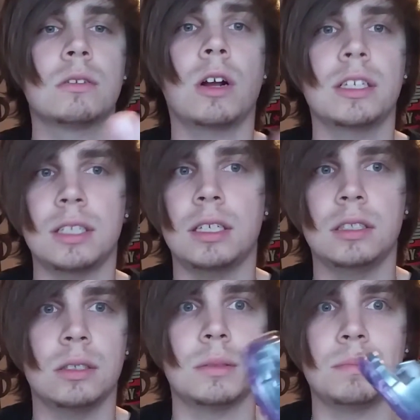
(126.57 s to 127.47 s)
Christ
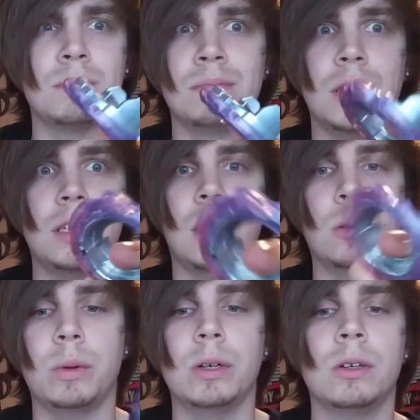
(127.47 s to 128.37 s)
Satan's
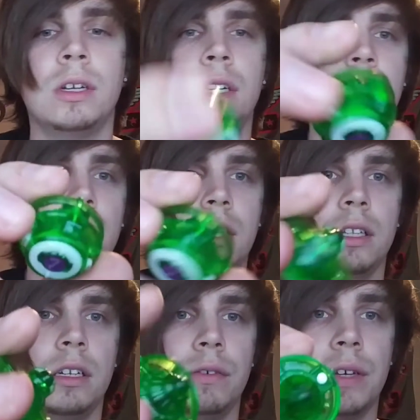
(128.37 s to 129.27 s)
entire will, and
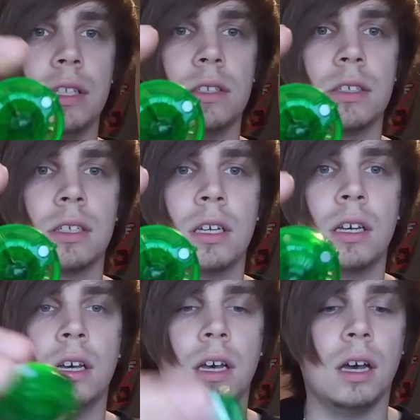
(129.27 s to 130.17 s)
then defense.
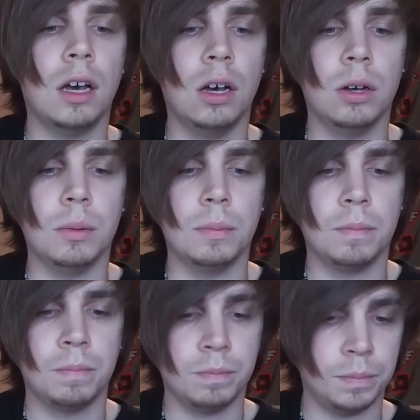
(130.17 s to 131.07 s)
And
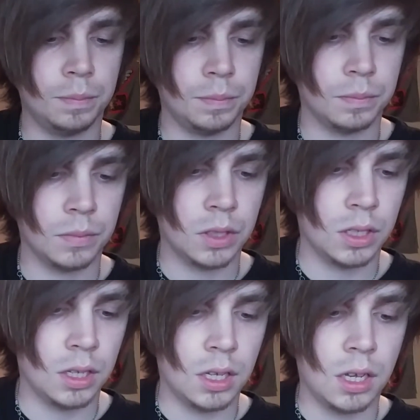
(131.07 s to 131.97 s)

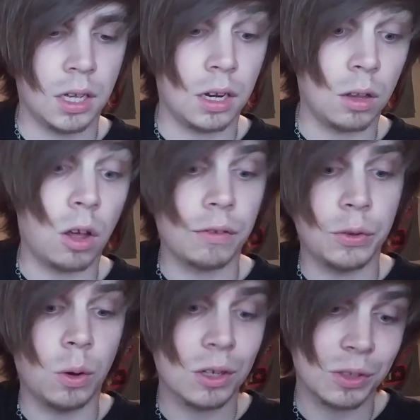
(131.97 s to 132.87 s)
a lot of
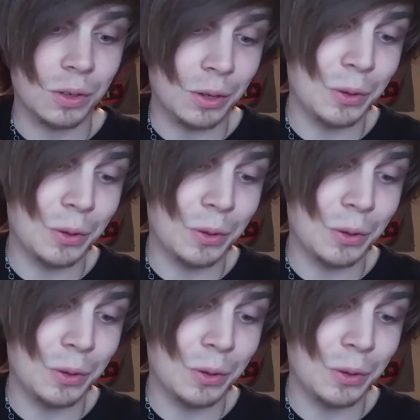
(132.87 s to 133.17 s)
you also know